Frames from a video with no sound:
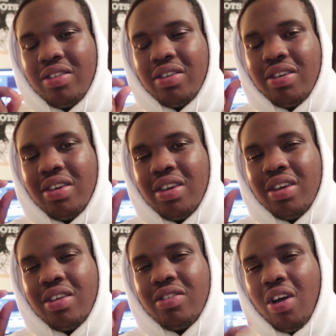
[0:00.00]
to
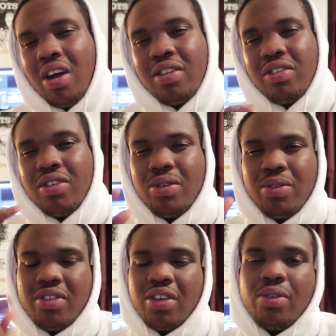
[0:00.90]
talking to you
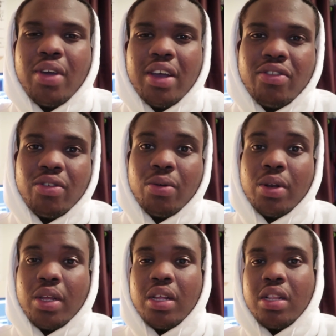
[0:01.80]
and seeing you guys
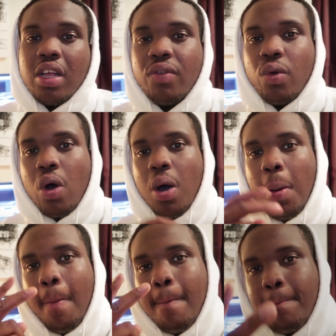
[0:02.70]
soon. Love you all.